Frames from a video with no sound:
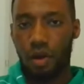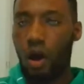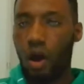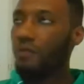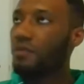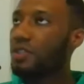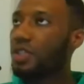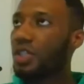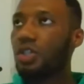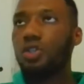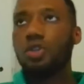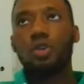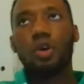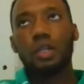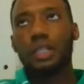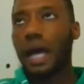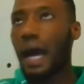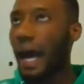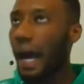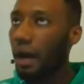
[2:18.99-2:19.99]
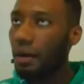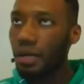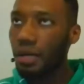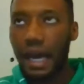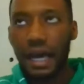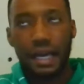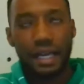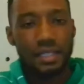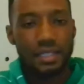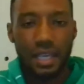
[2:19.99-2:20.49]
Obviously, you got the
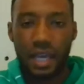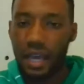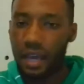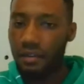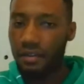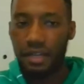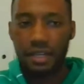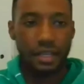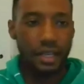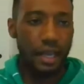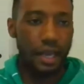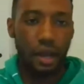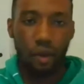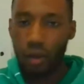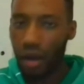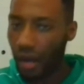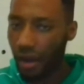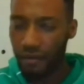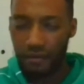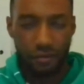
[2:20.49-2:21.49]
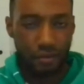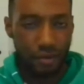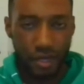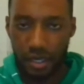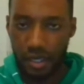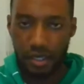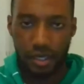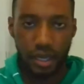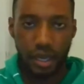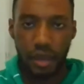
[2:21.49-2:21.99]
outliers here and there, whatever
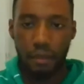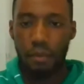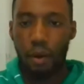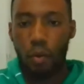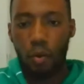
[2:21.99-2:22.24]
in it, yeah.